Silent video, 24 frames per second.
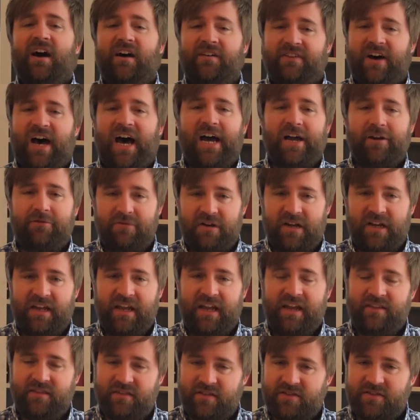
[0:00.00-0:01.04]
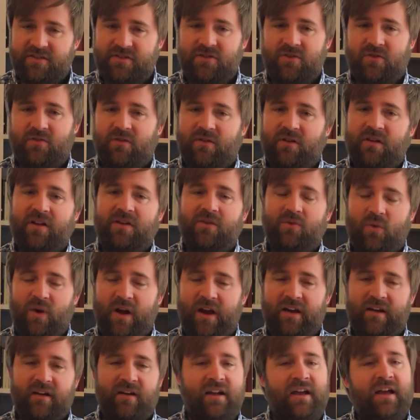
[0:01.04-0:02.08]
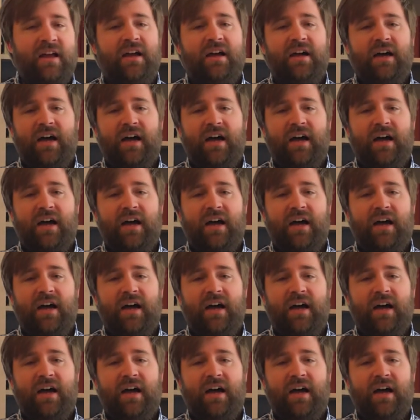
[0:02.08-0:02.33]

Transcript: of irony in the story where